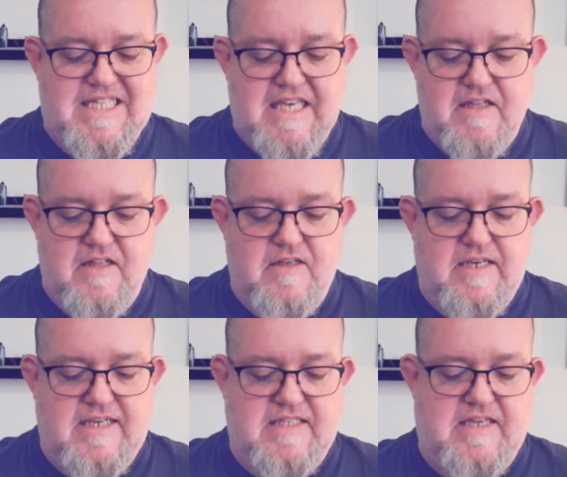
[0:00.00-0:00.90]
Still
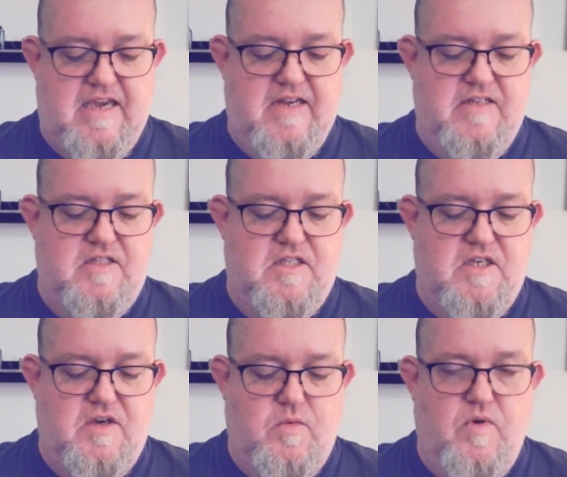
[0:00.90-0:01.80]
he stands
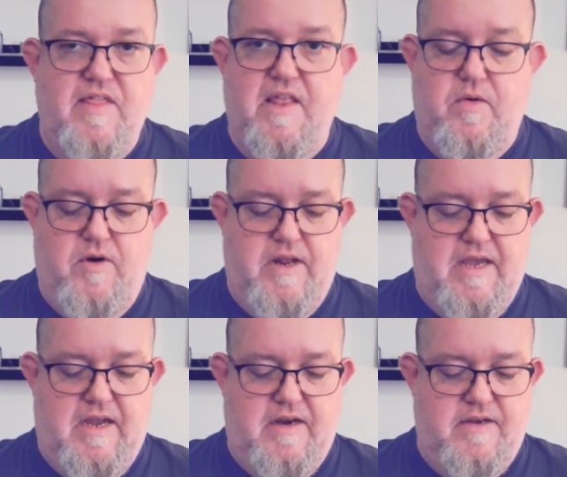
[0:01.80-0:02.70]
with lowered
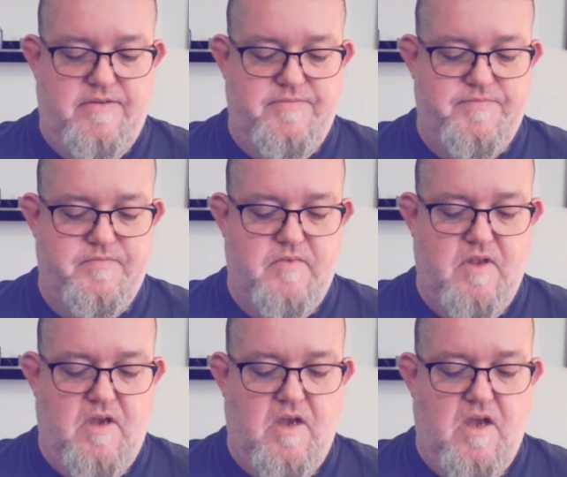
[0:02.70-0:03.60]
head,
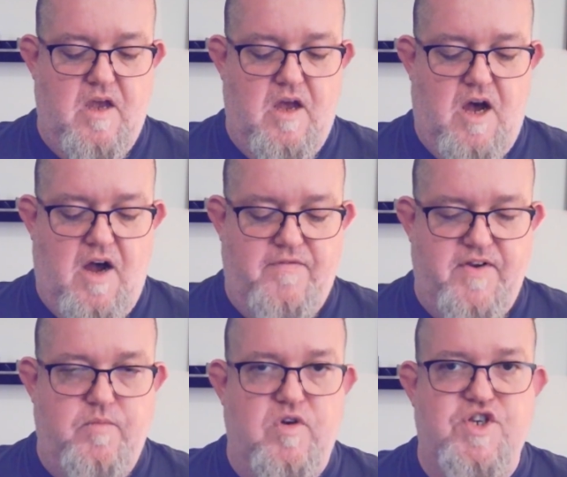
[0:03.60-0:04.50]

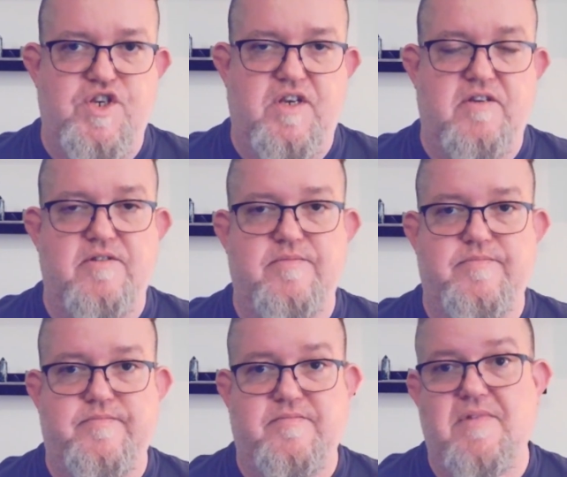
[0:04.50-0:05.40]
often wishing
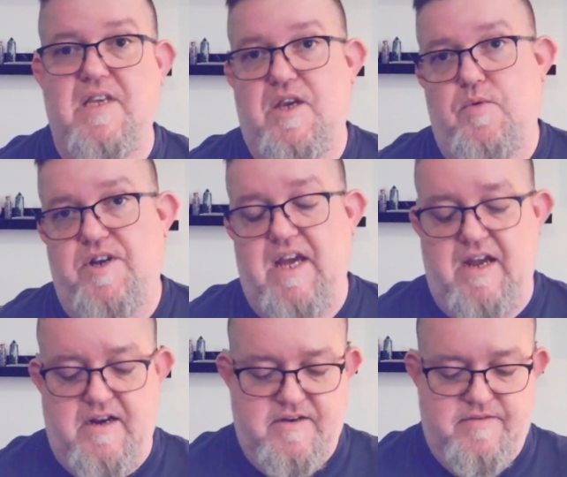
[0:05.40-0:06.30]
he were
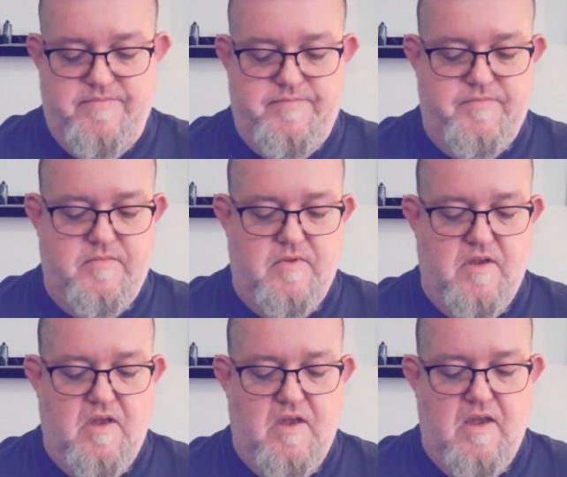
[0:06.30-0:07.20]
dead.
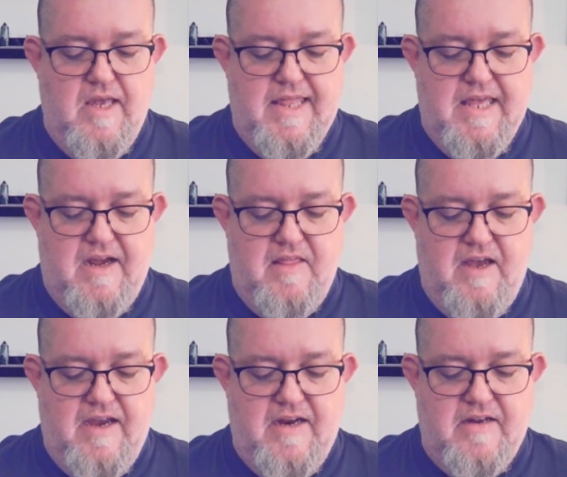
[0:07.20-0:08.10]
That
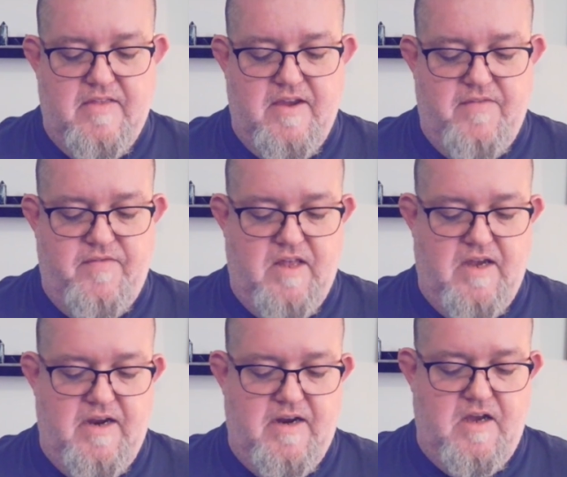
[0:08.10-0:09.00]
light, that
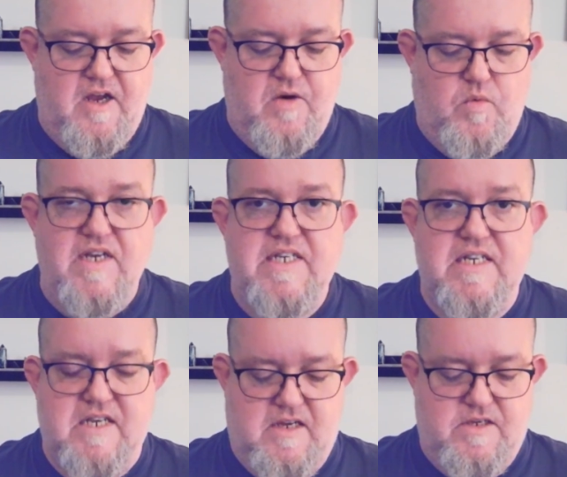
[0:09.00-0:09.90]
flood,
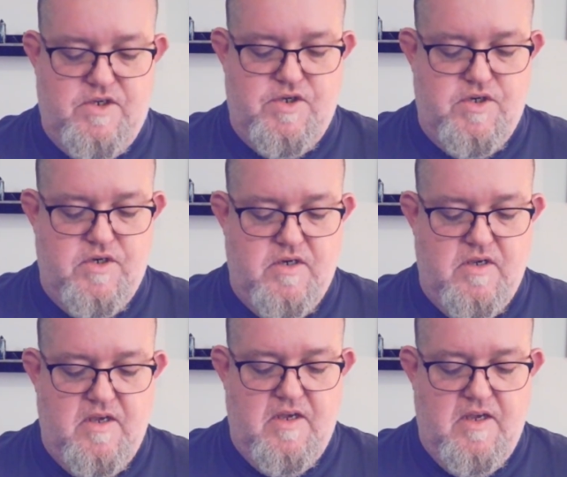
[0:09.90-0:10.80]
unwanted touch,
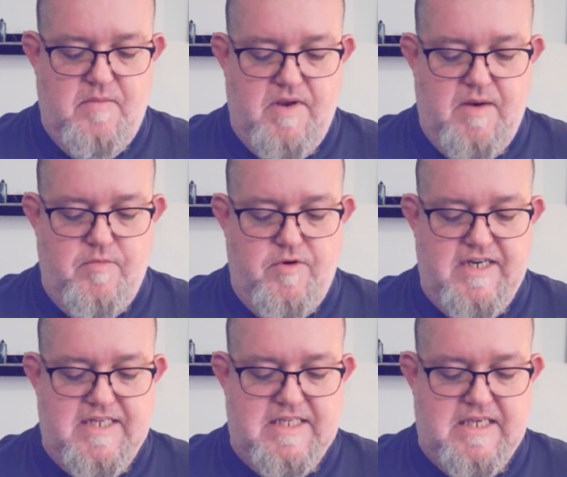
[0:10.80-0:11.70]

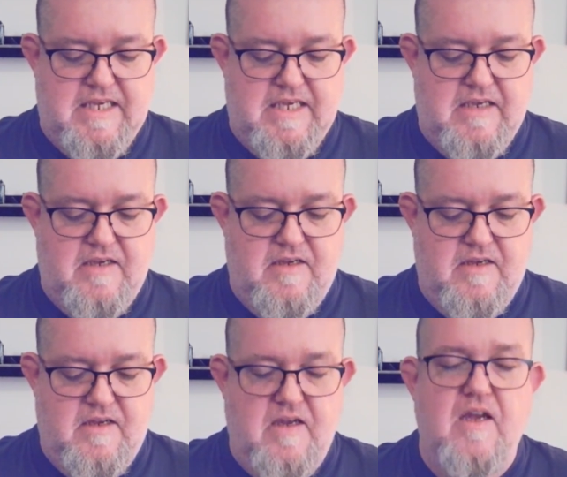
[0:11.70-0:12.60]
memories he
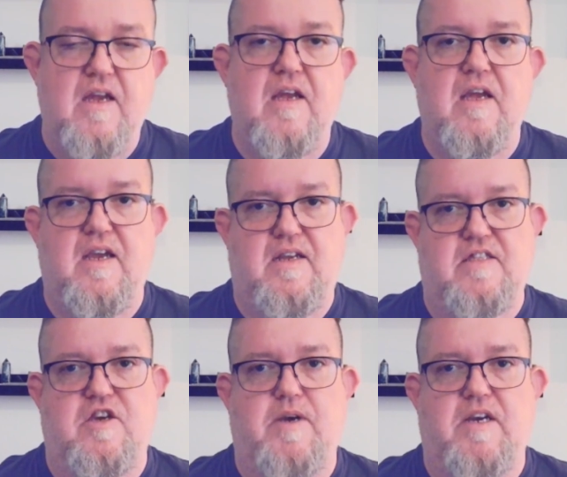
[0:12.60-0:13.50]

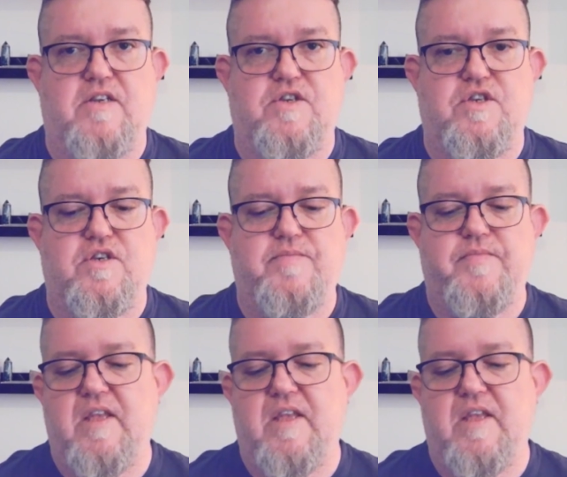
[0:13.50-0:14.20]
hates so much.